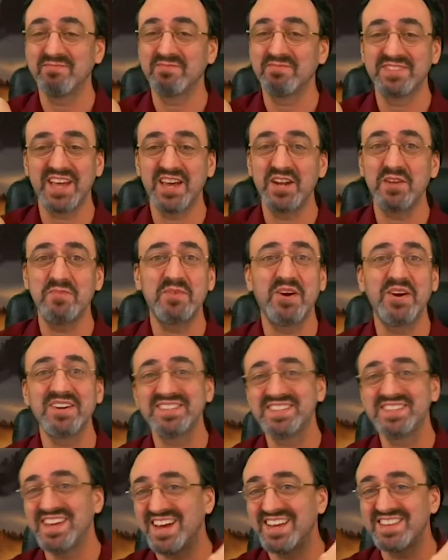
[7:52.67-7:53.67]
title bars,
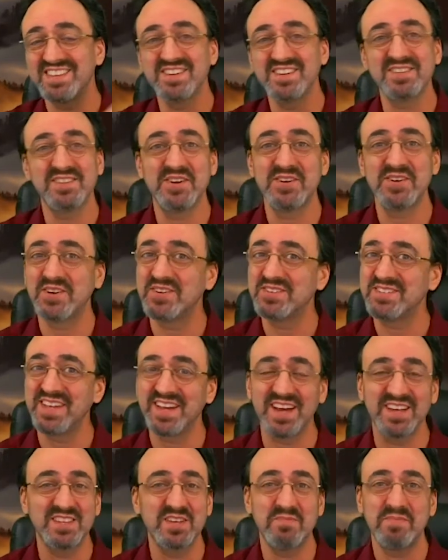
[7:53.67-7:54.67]
they got their logos, they
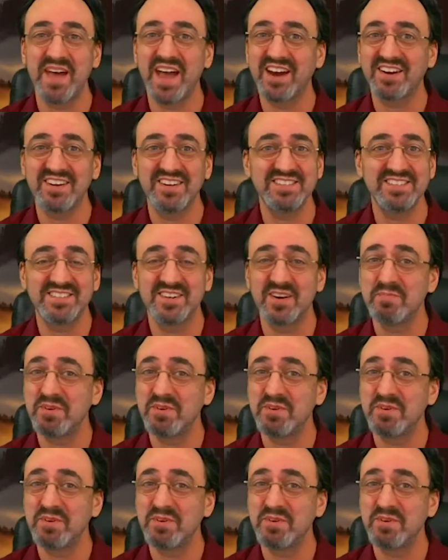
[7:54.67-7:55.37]
got their backgrounds, they're up and